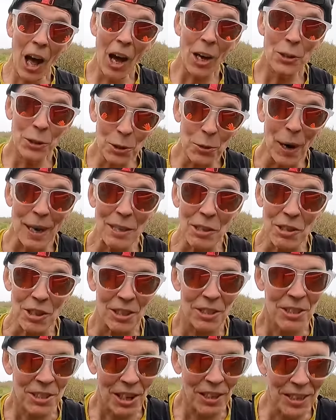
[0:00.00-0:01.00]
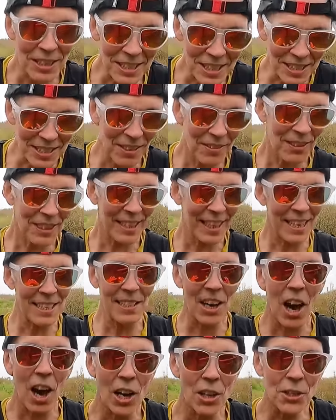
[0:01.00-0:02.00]
last question. So this is something that
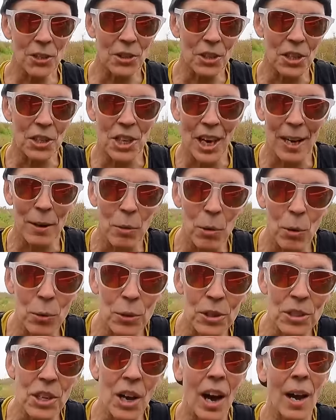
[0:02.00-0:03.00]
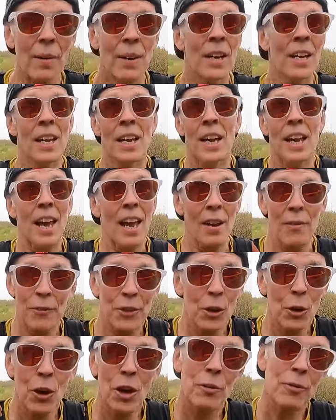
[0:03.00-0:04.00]
gets asked on the channel all the time.
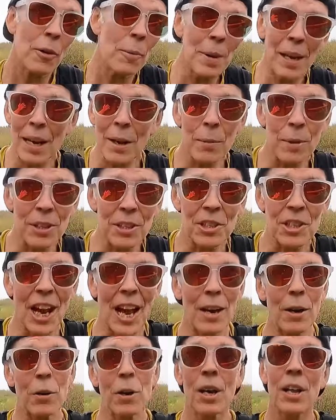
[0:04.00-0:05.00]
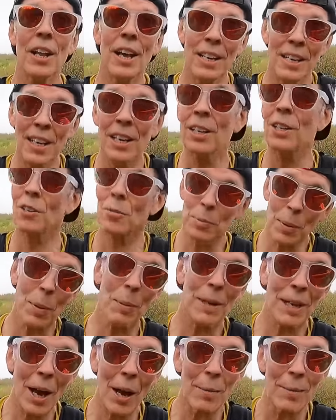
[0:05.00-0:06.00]
If you're familiar with the channel, then you've
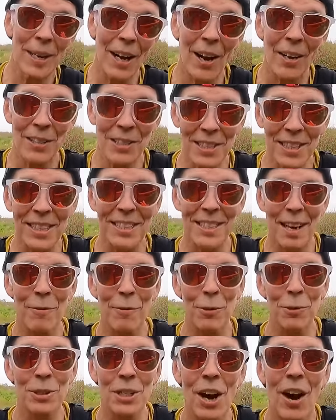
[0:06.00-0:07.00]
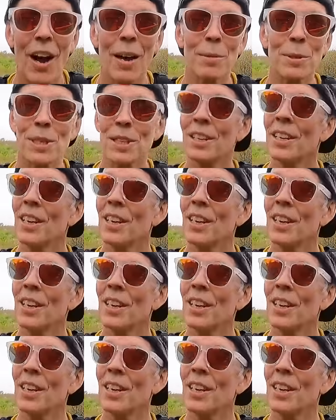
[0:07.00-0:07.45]
probably heard me answer this several times.